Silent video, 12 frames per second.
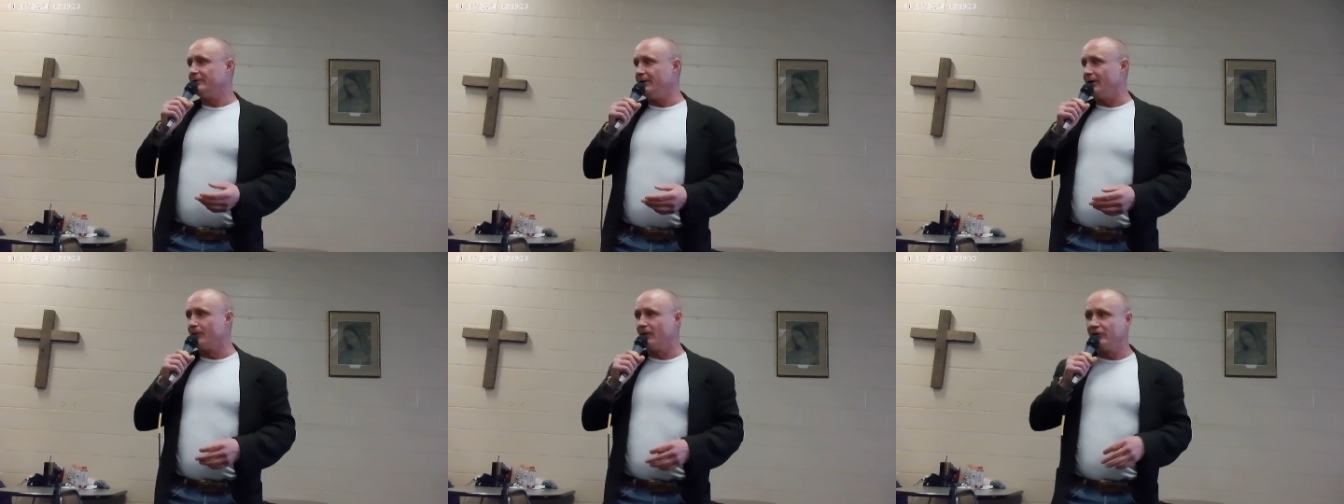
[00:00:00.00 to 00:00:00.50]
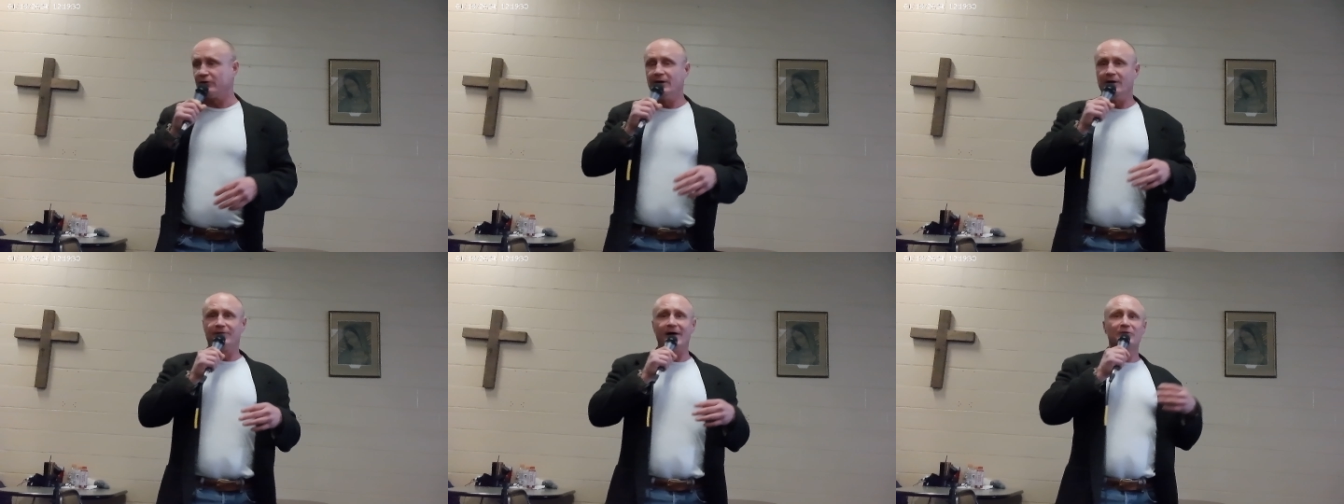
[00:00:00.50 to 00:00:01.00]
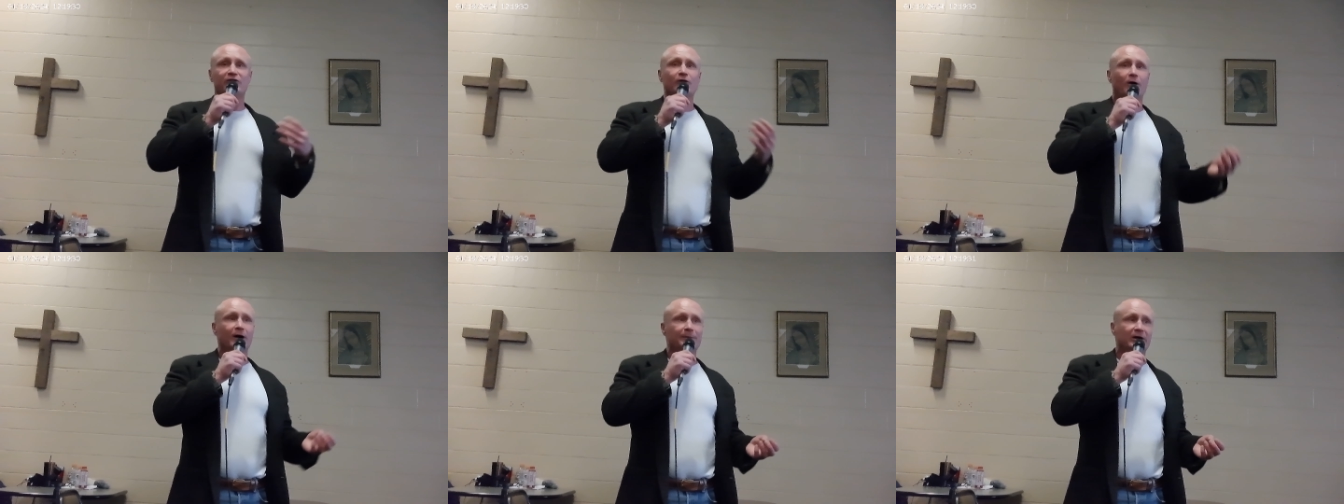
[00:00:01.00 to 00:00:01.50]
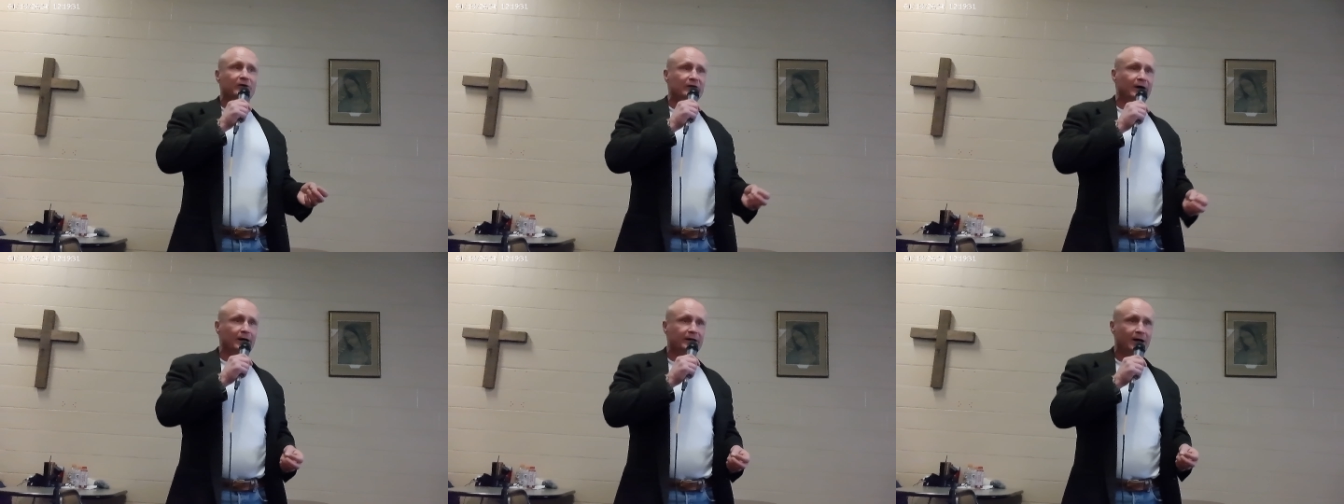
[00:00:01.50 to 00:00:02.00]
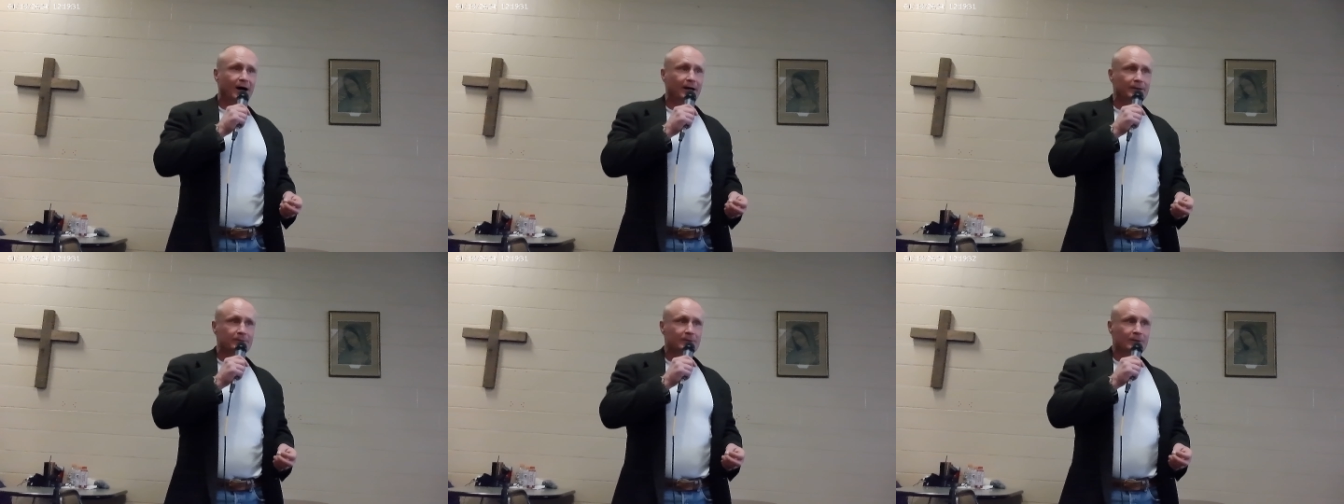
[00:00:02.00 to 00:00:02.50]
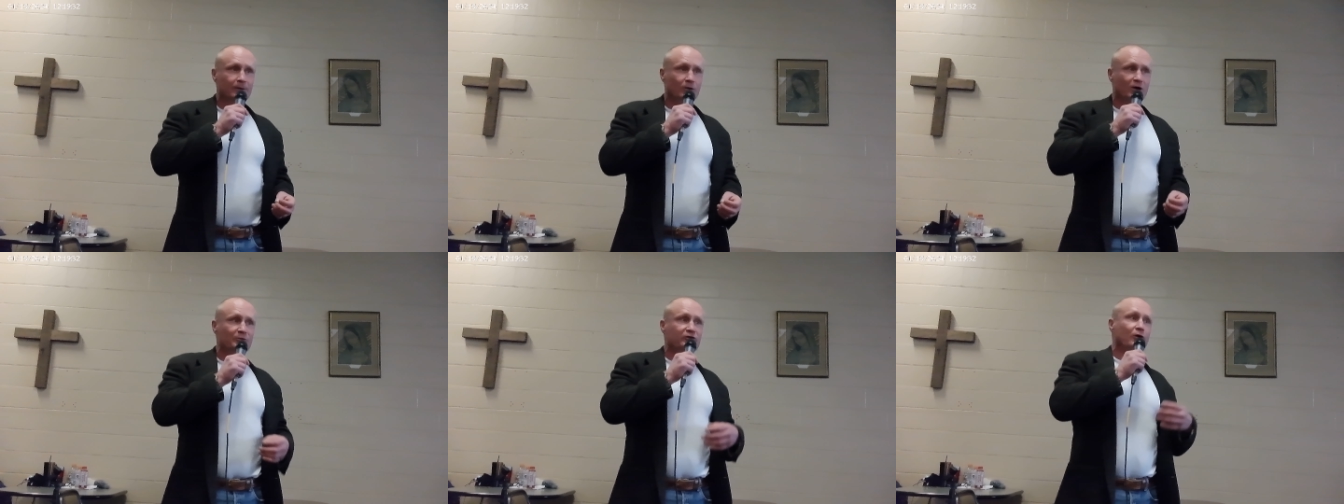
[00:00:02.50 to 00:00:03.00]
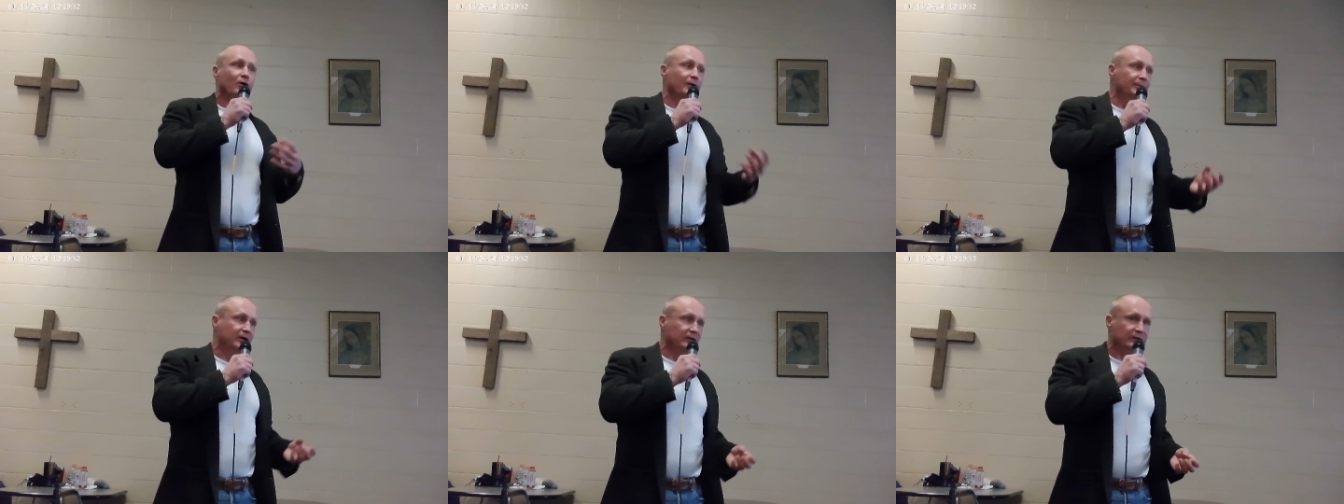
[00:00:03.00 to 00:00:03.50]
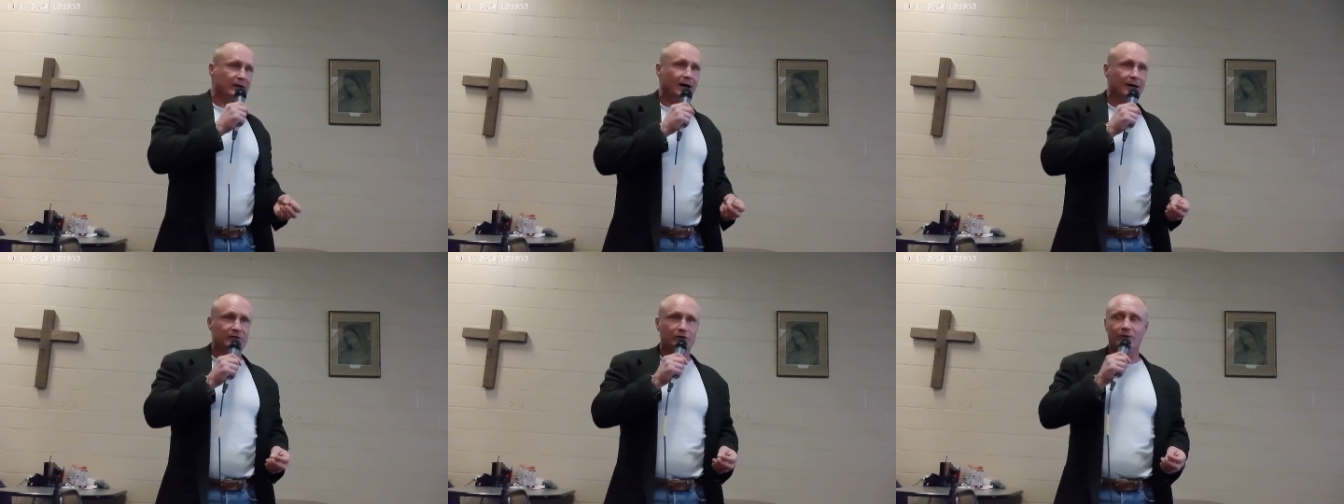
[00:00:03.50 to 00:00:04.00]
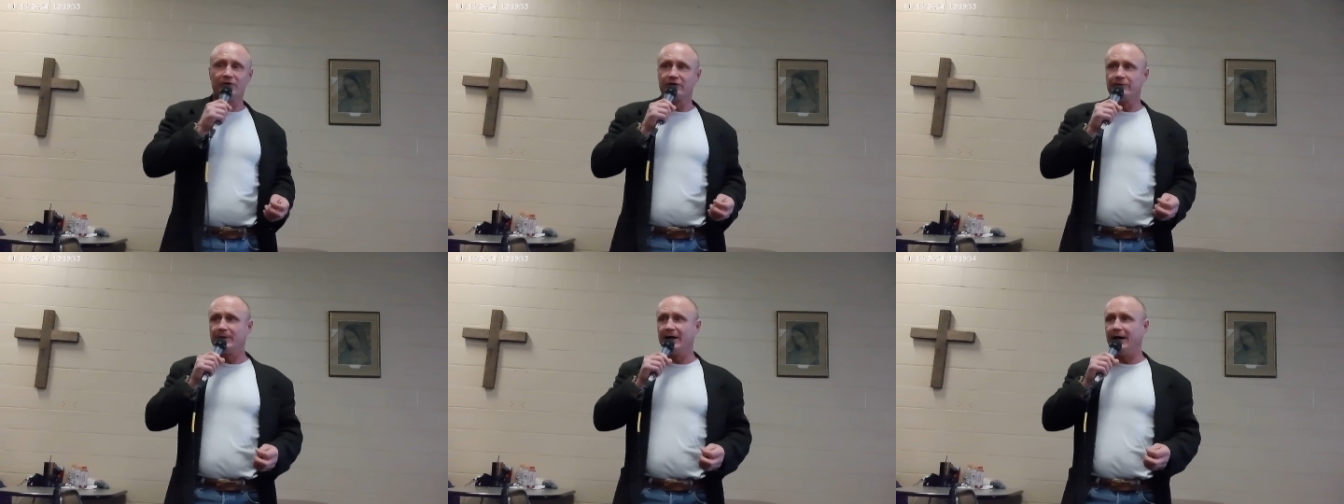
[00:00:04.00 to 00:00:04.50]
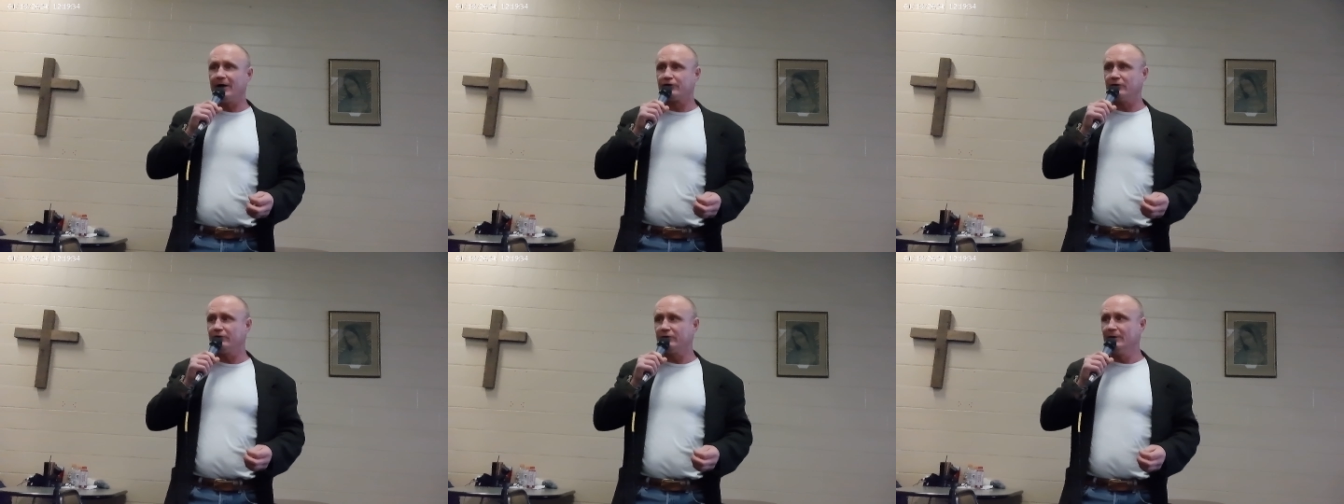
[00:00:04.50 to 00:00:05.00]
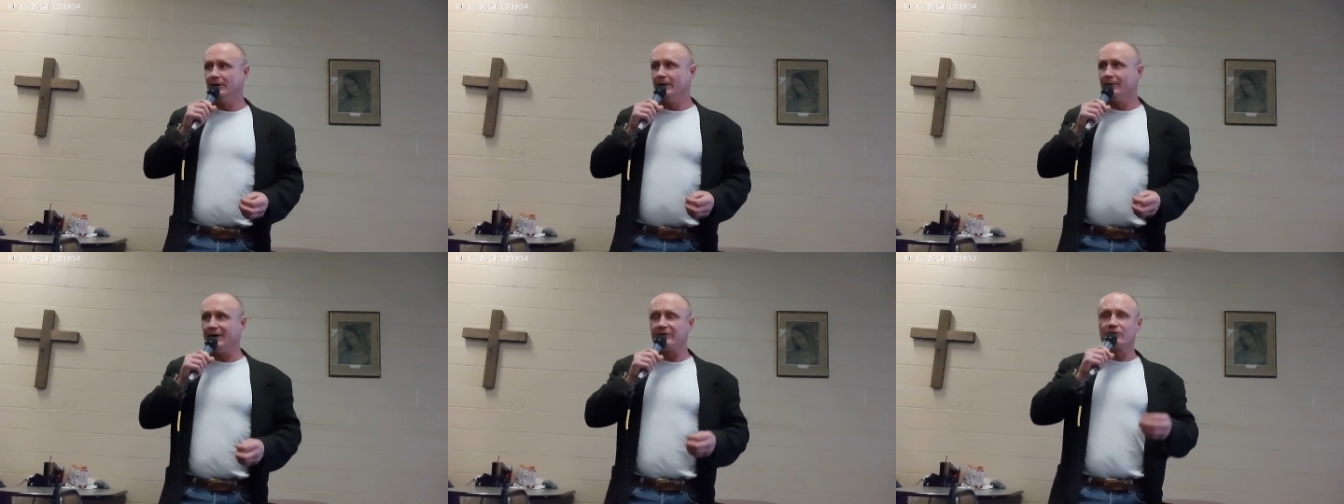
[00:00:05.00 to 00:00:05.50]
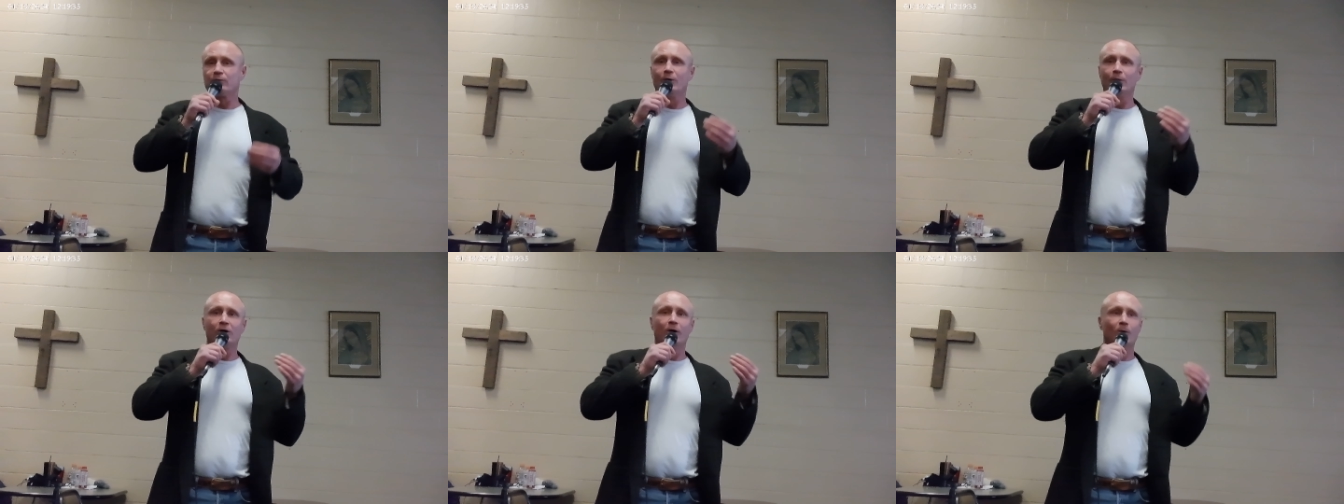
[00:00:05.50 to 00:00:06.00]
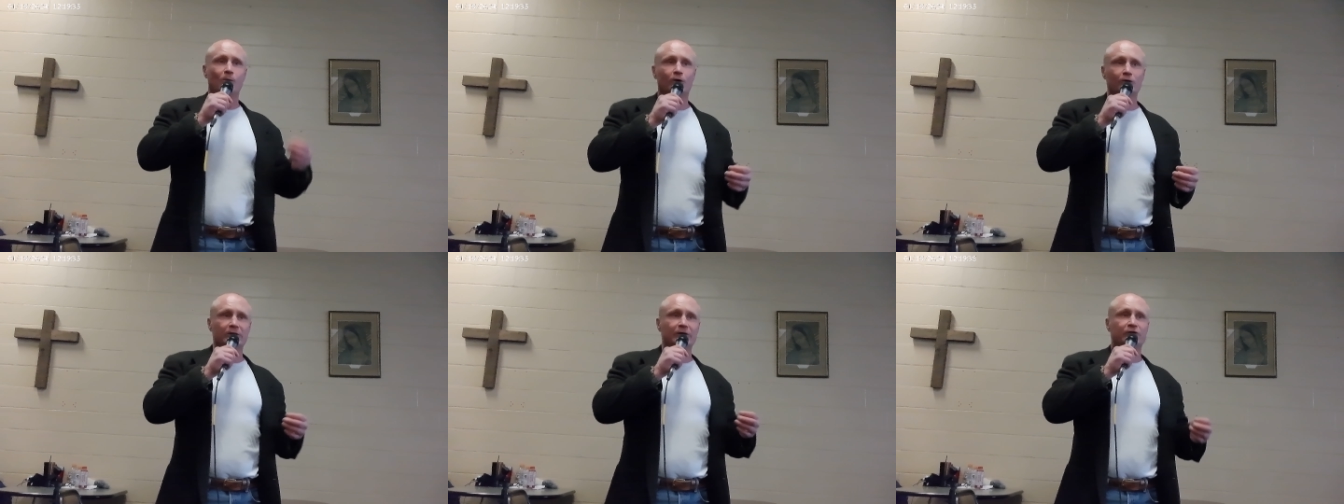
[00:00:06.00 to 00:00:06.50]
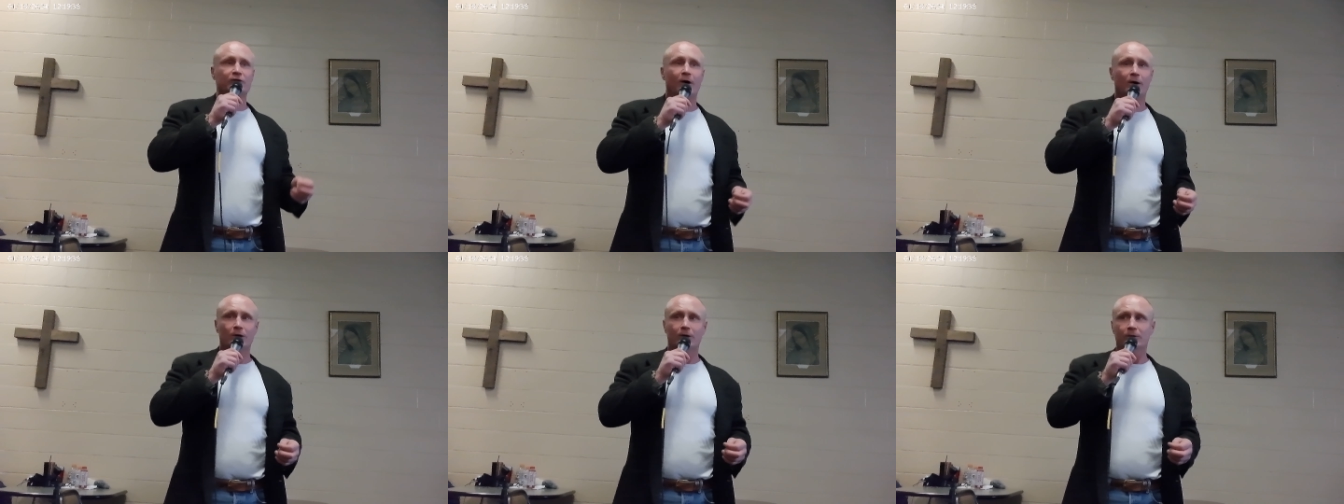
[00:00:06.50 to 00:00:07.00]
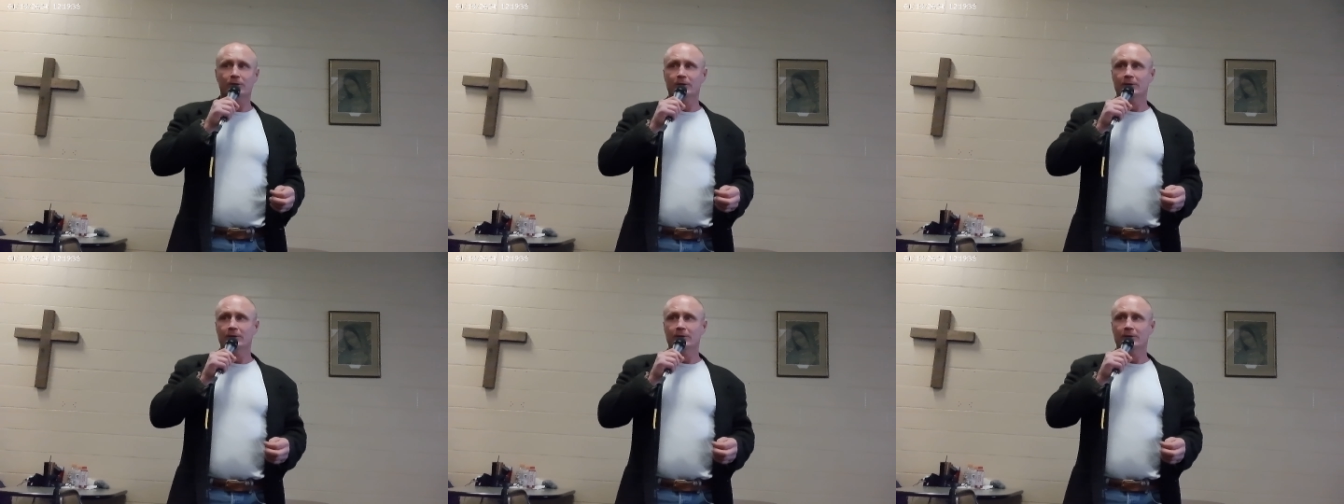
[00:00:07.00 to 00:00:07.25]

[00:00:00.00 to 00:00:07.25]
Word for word: In other words, if I'm sorry because I got caught, or I'm sorry because of the consequences of my actions, this is what we call worldly sorrow.